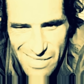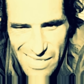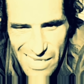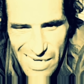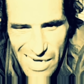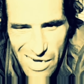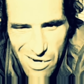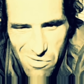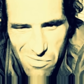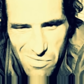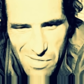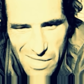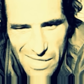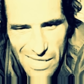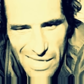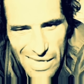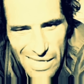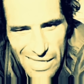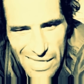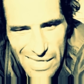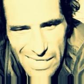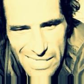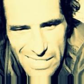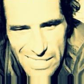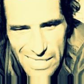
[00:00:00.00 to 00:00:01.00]
you know,
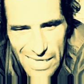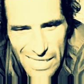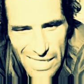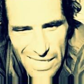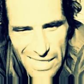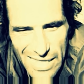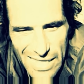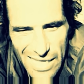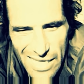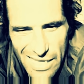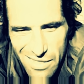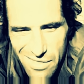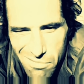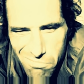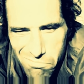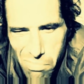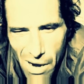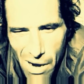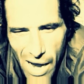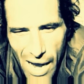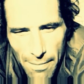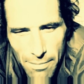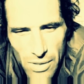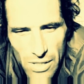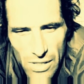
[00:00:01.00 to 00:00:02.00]
they say that the
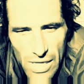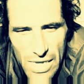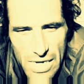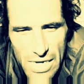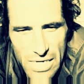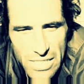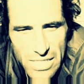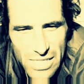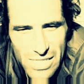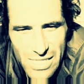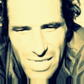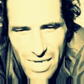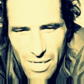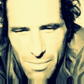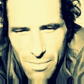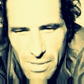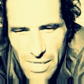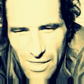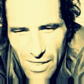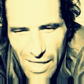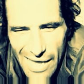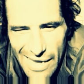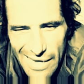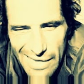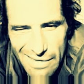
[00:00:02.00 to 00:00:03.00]
population is going to be
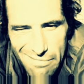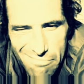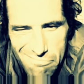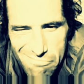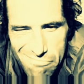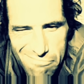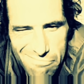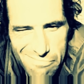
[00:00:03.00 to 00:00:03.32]
like